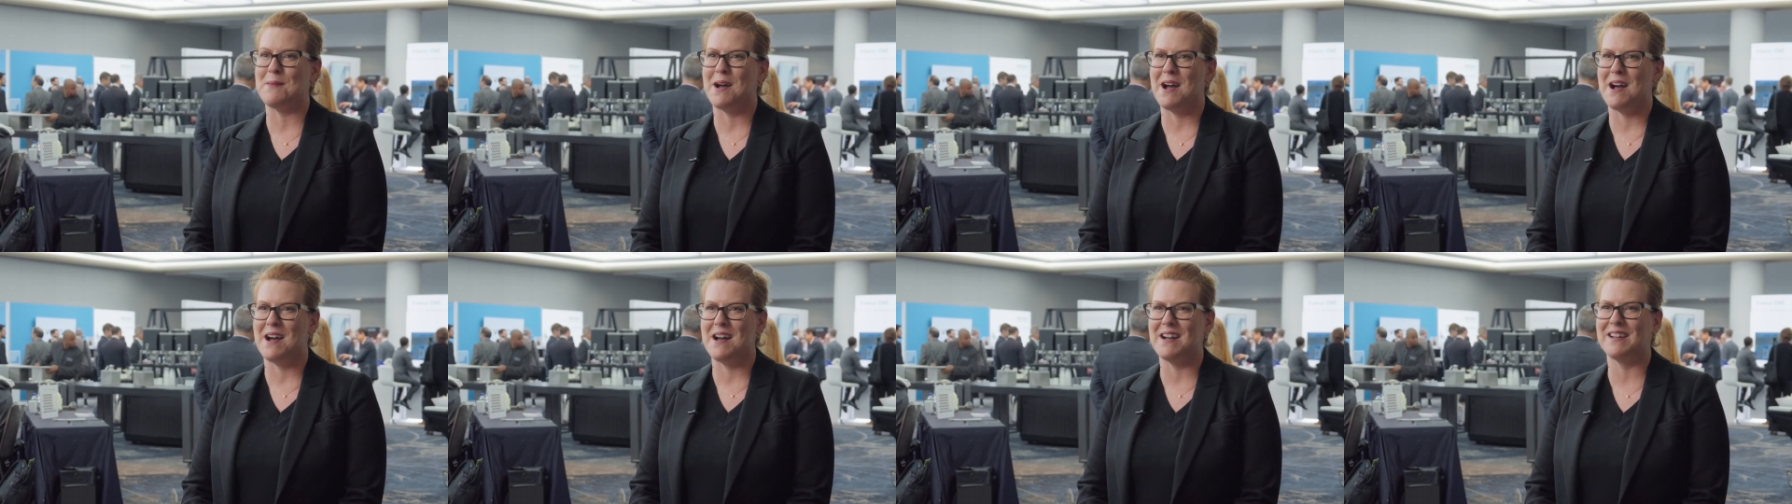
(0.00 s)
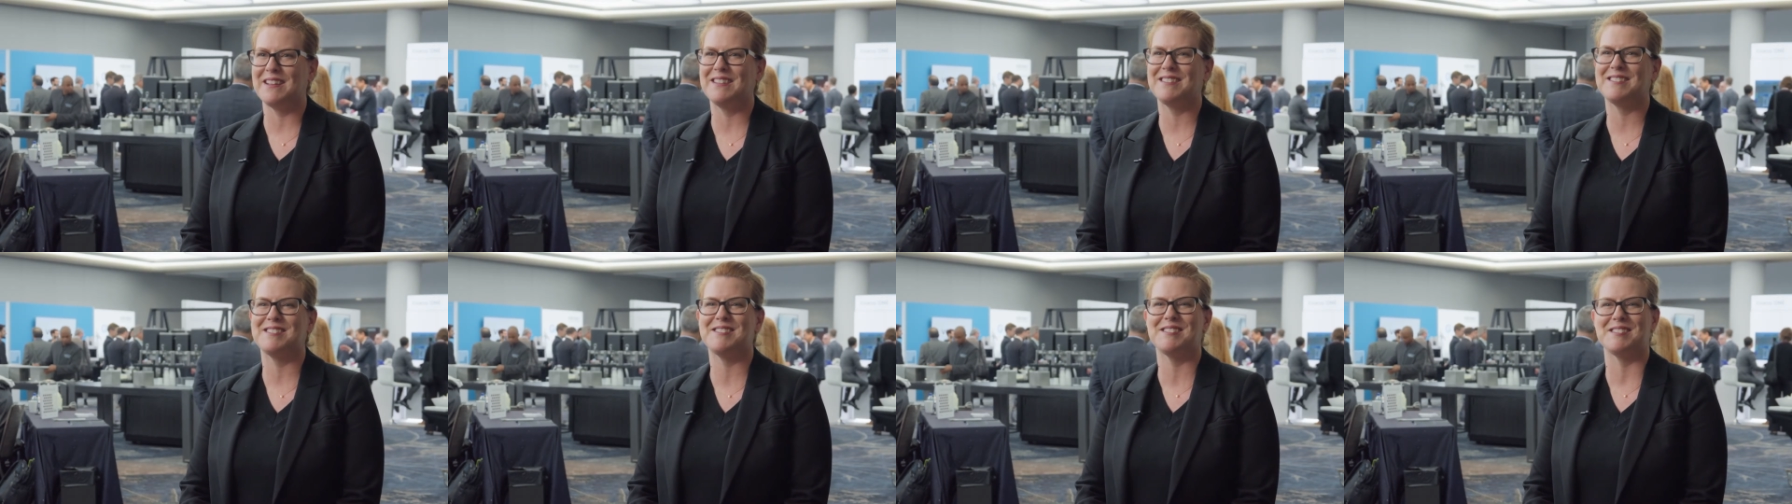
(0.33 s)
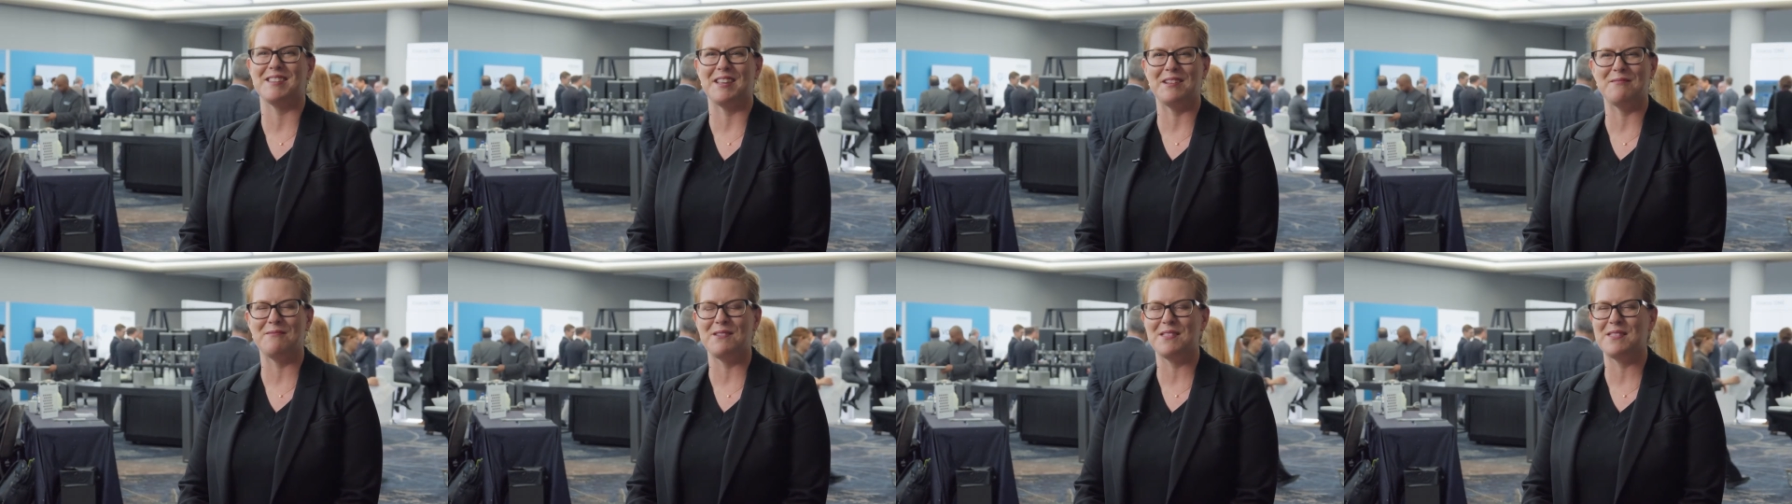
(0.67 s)
Mark,
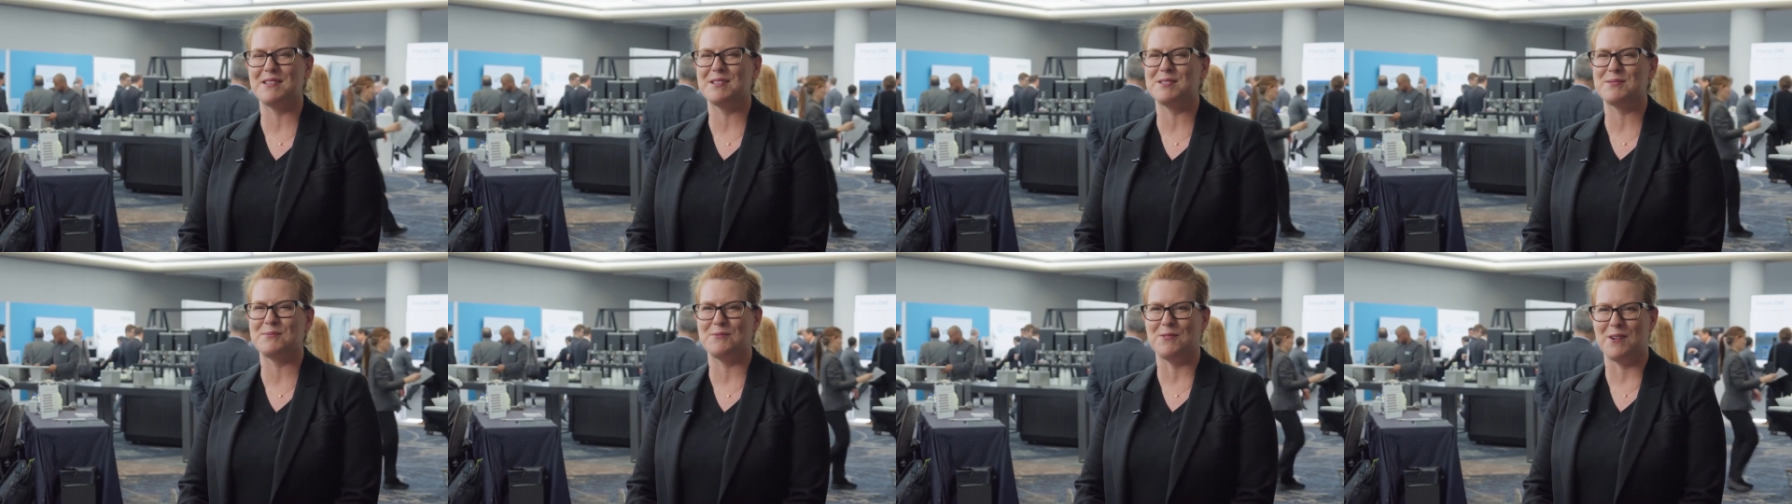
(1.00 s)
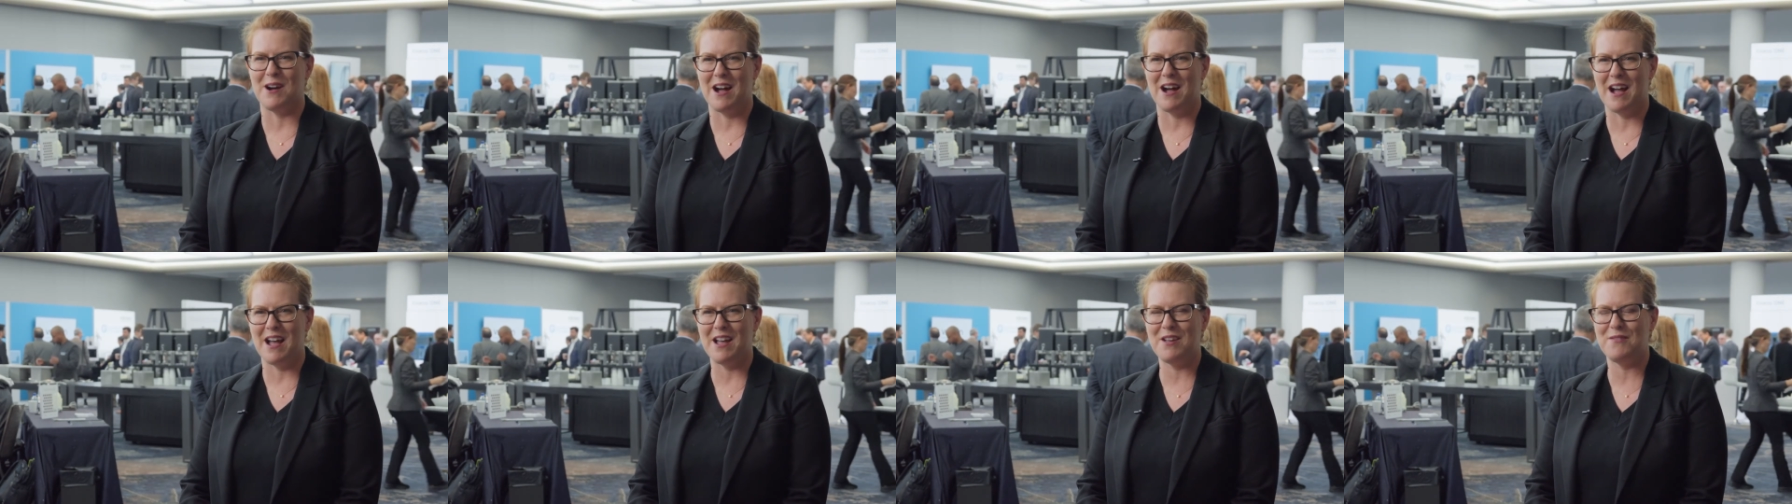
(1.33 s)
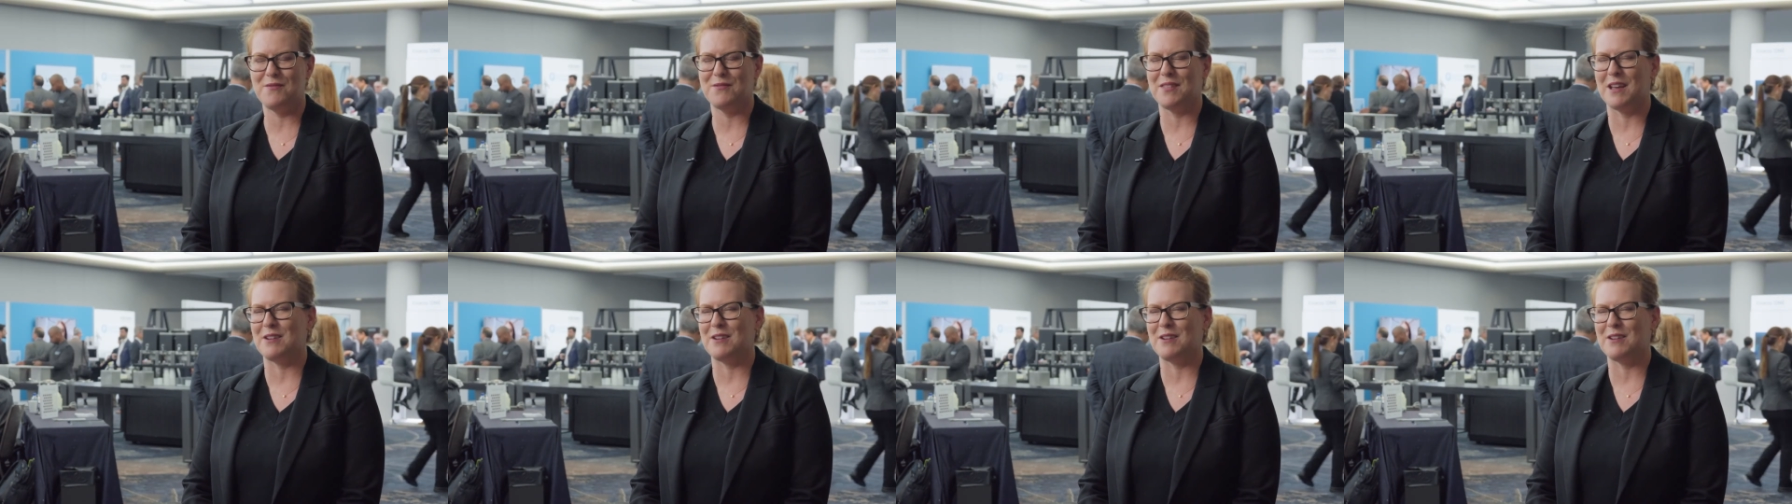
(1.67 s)
sing with his wife.